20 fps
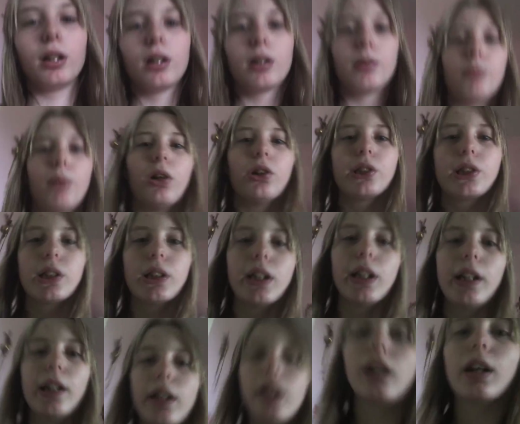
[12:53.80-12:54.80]

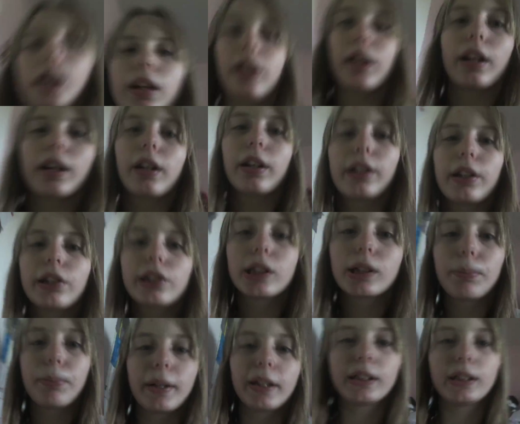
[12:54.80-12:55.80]
mostly there's a
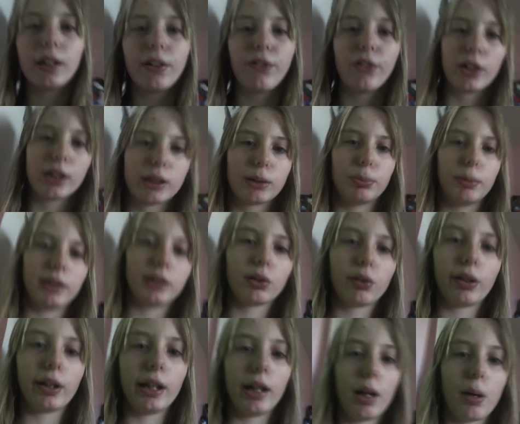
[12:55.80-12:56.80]
big difference
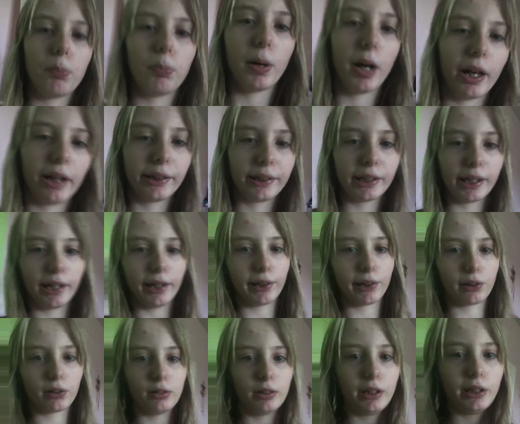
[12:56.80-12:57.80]
between a bug and a
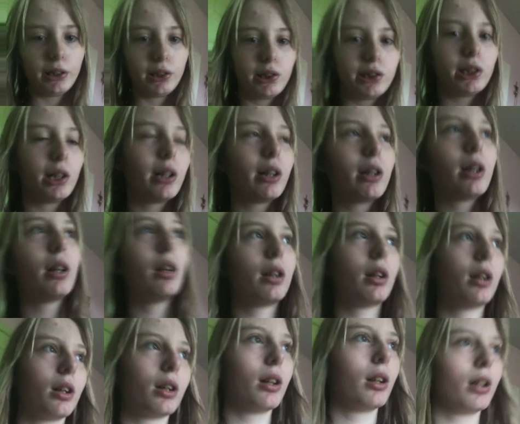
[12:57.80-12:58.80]
glitch.
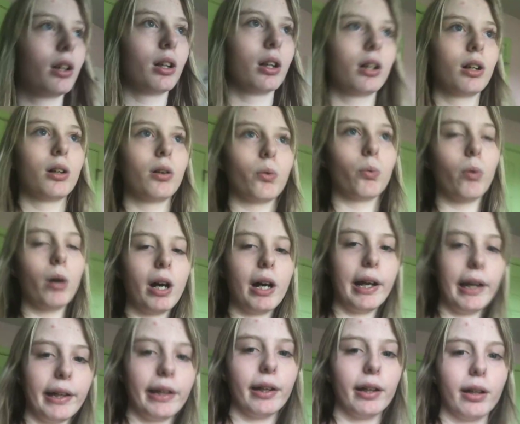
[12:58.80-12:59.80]

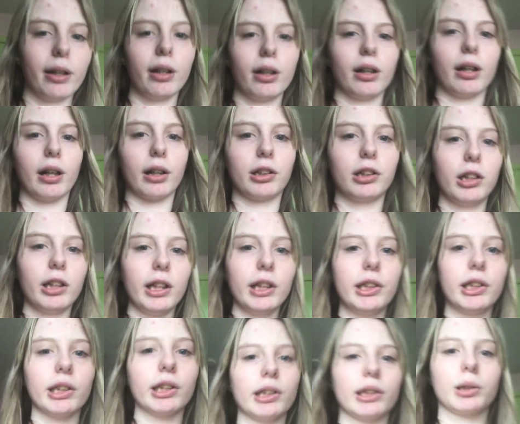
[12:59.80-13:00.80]
One, a
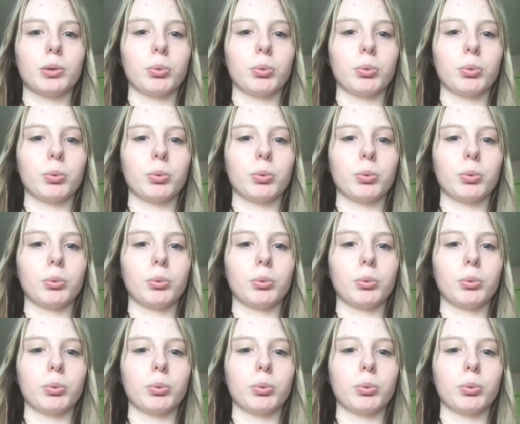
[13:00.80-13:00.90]
glitch is